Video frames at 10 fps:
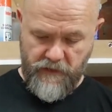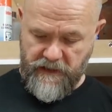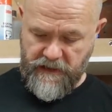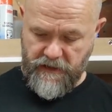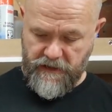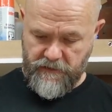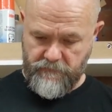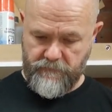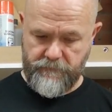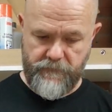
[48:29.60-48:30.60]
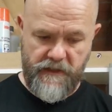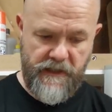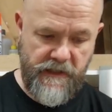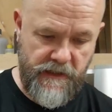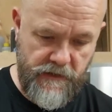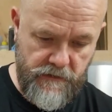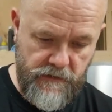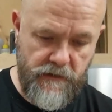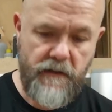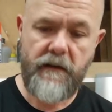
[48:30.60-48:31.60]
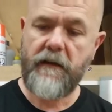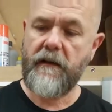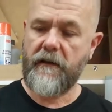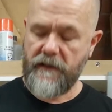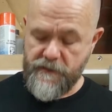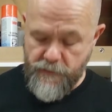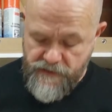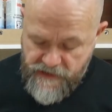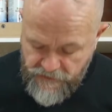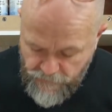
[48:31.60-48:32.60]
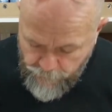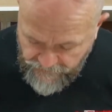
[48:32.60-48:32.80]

Okay, got that in. Let's present her